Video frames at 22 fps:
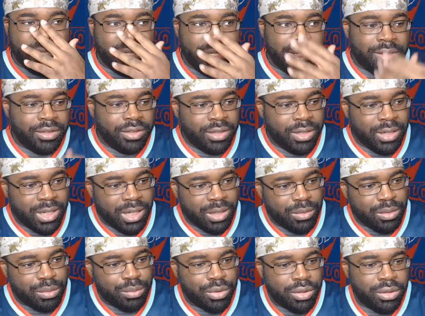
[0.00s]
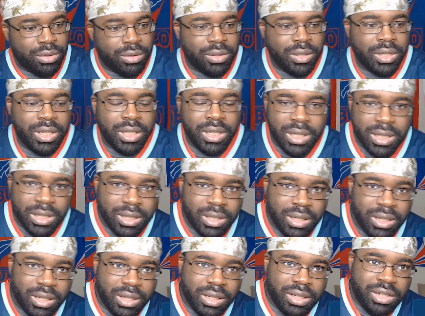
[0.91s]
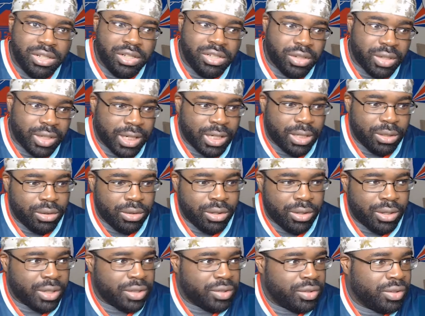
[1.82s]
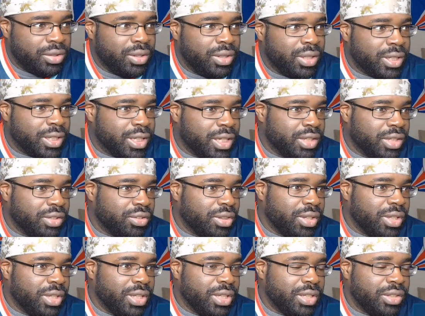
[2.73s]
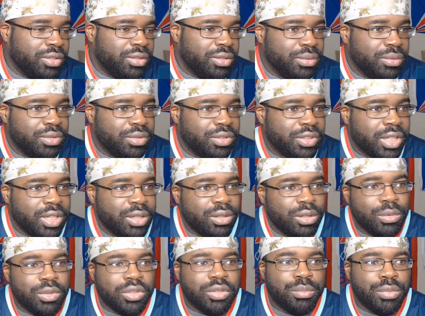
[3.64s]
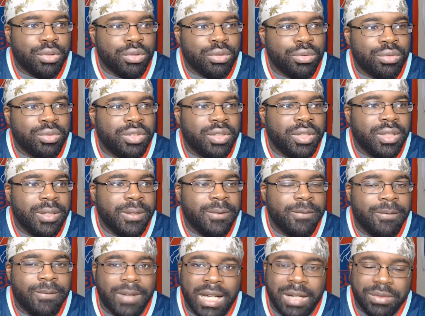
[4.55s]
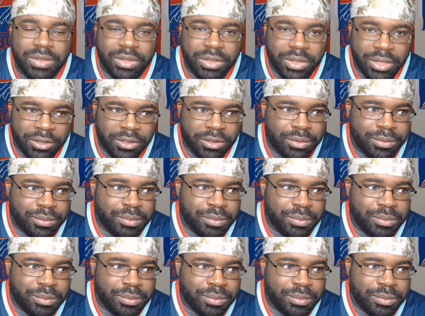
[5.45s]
terrible shutout loss against the St. Louis Blues, 5-0.